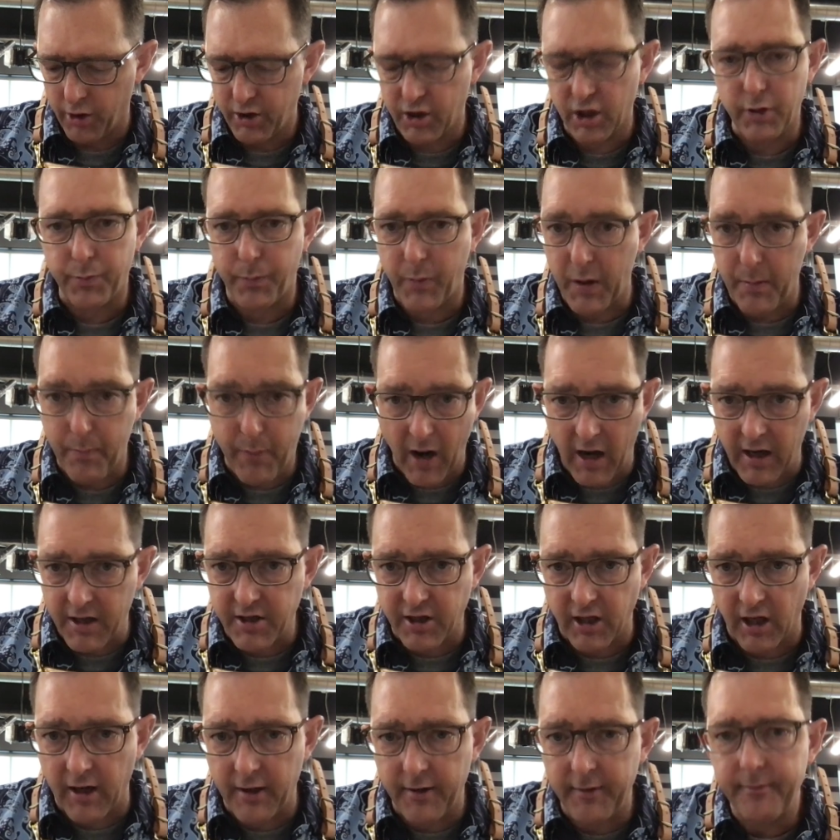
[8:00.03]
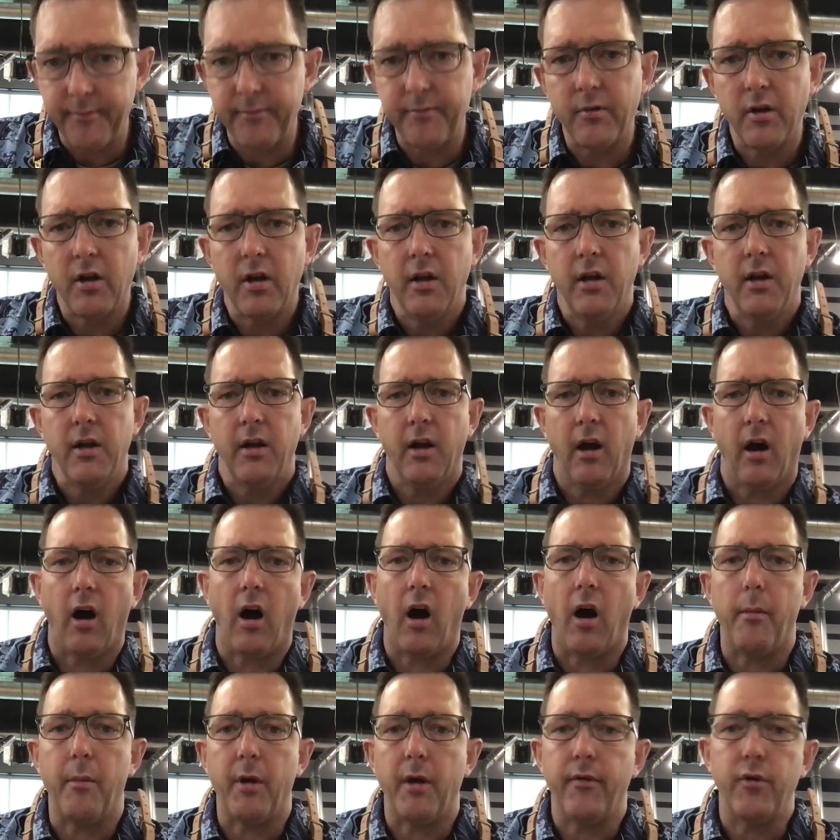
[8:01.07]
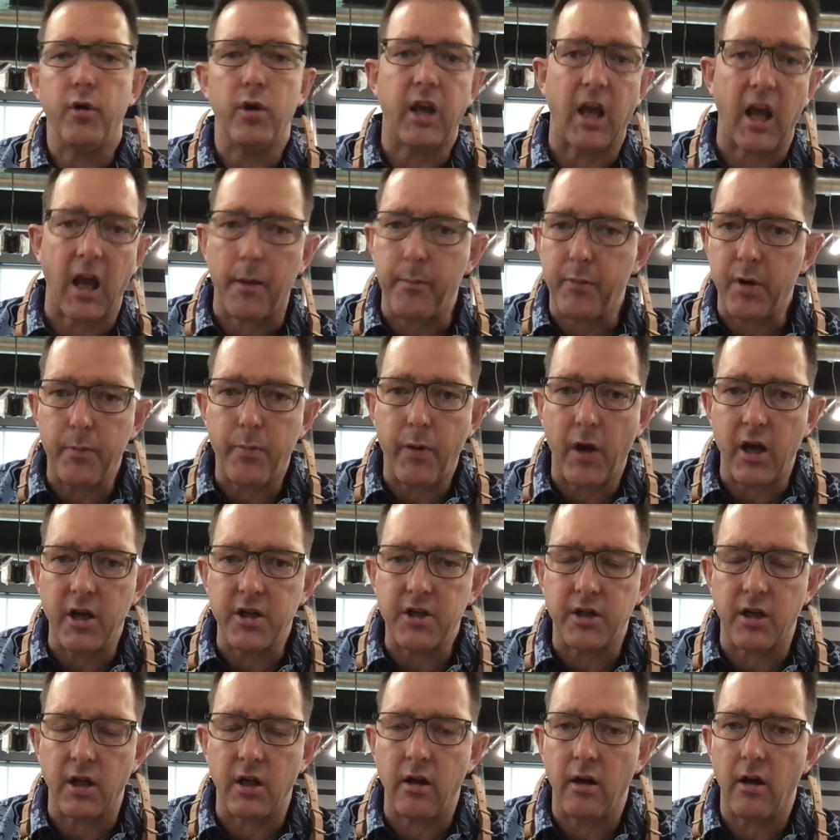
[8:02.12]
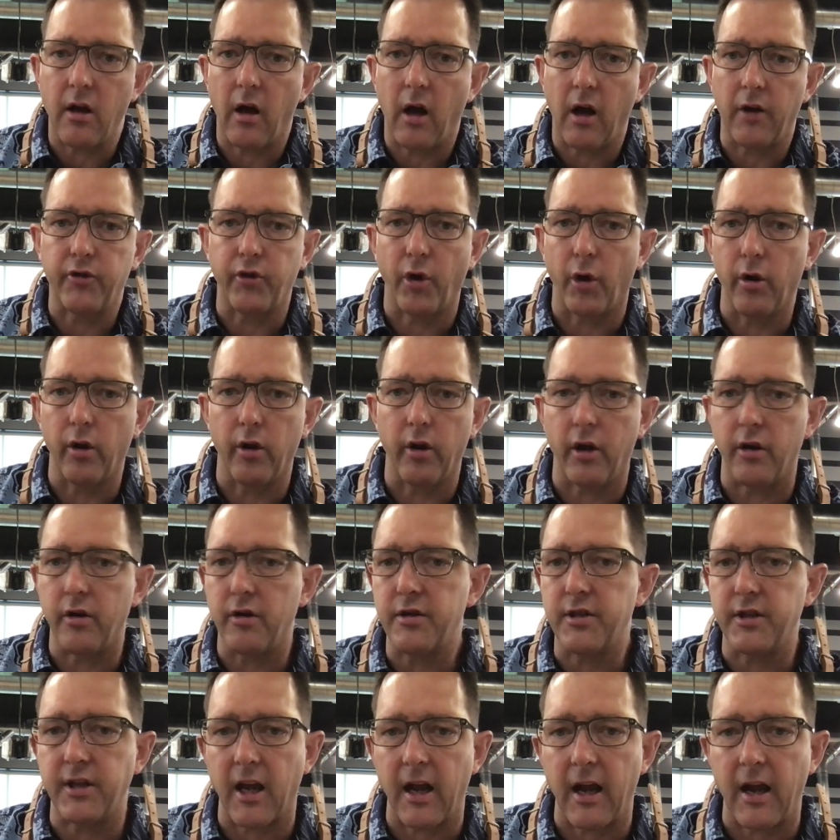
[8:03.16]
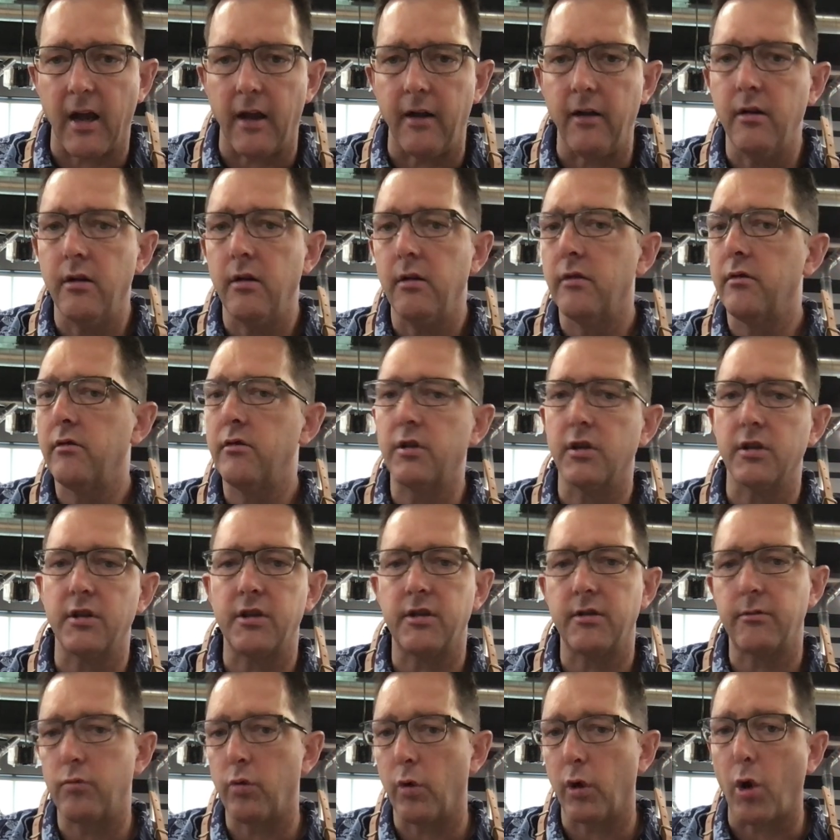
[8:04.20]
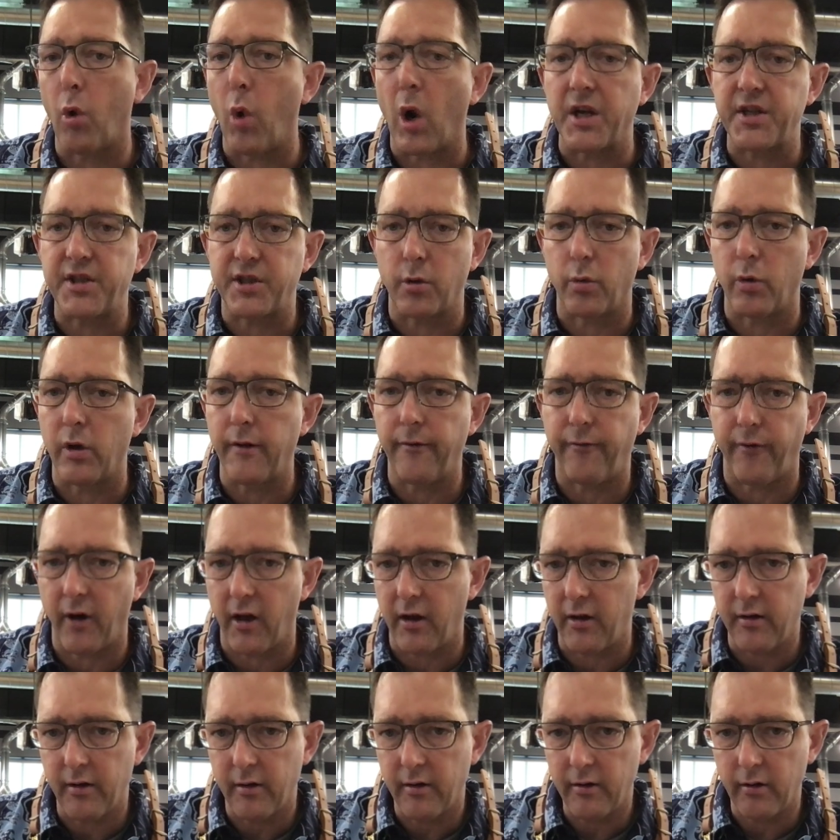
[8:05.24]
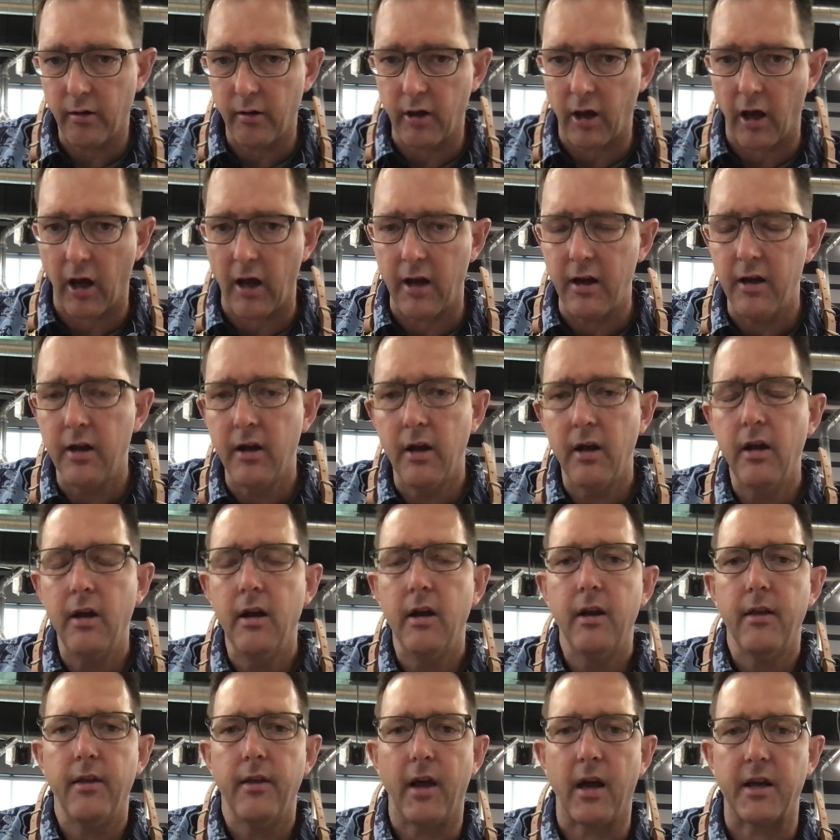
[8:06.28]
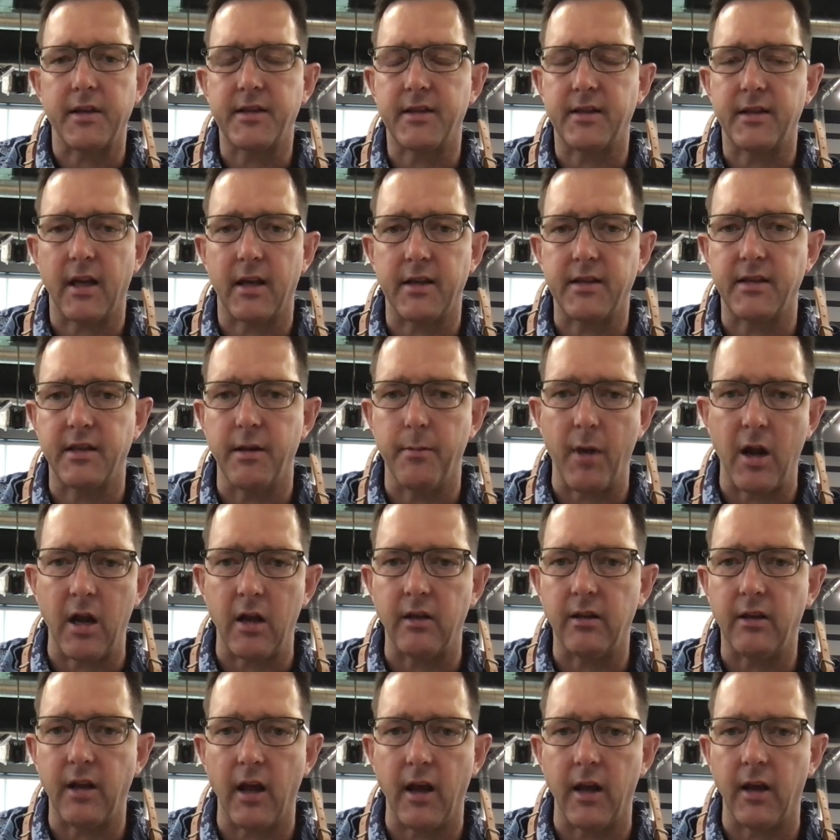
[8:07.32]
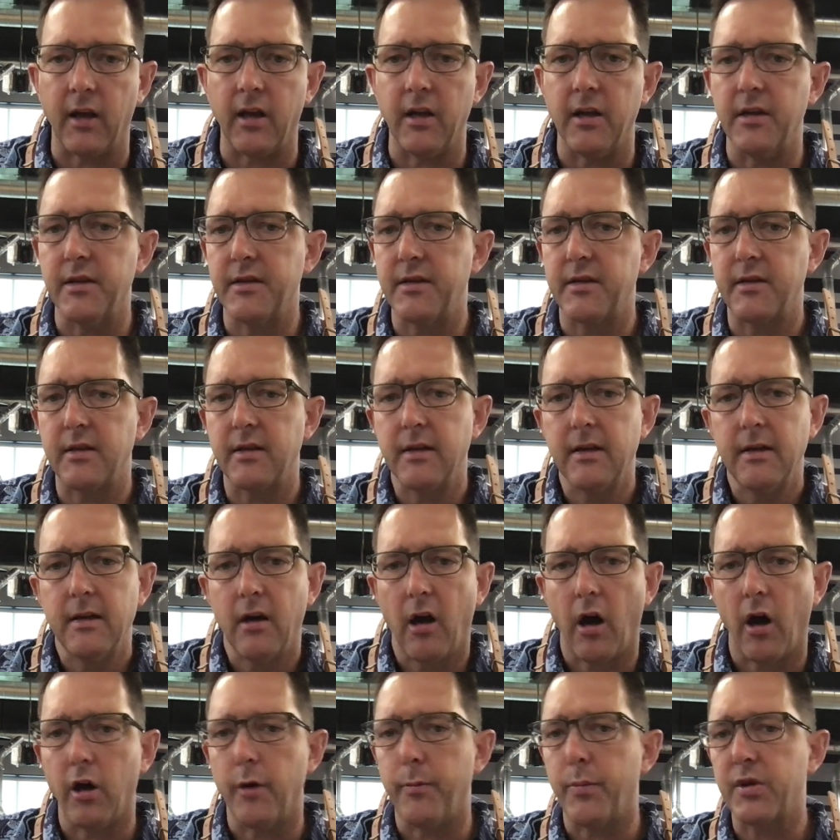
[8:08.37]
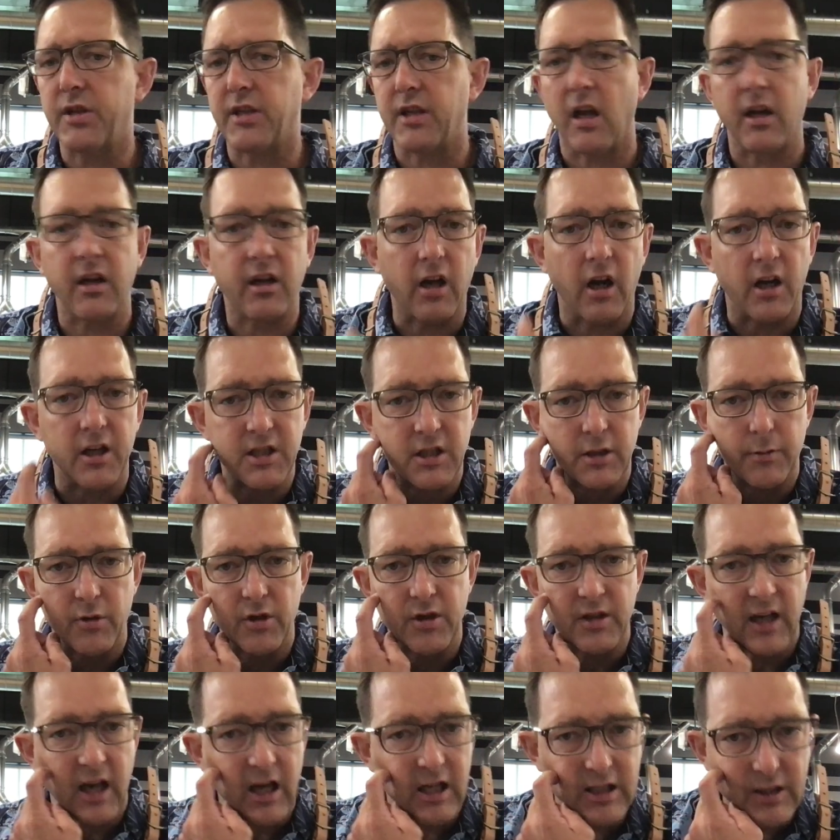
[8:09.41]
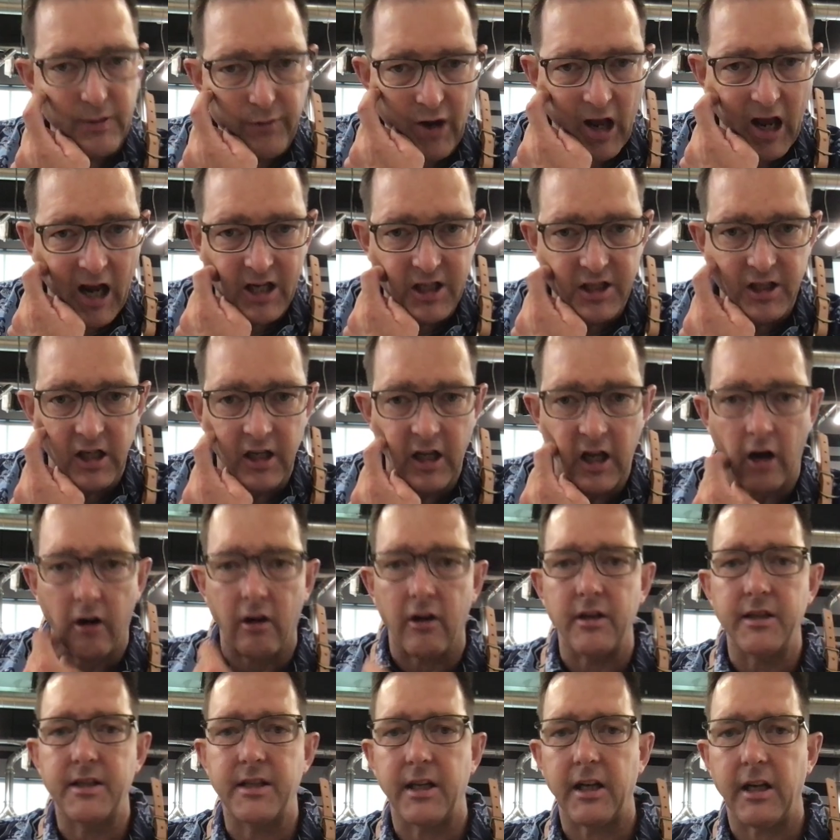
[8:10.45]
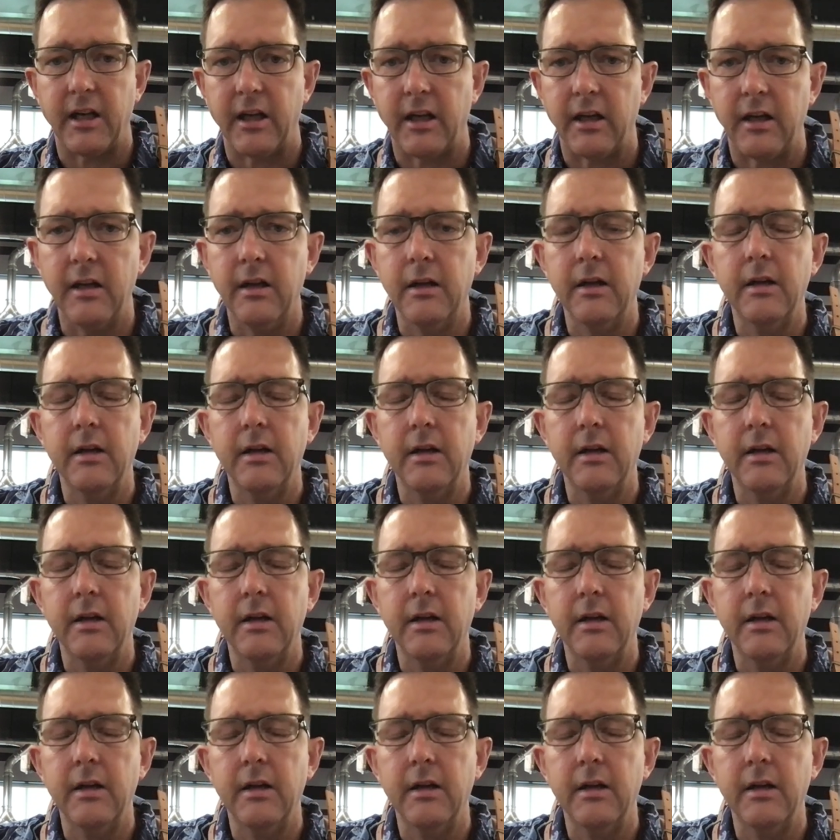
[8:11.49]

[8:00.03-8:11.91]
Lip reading: just be patient. If you can't be patient, I totally understand. Just request a refund, okay? That's the main thing, is 100% customer satisfaction guaranteed.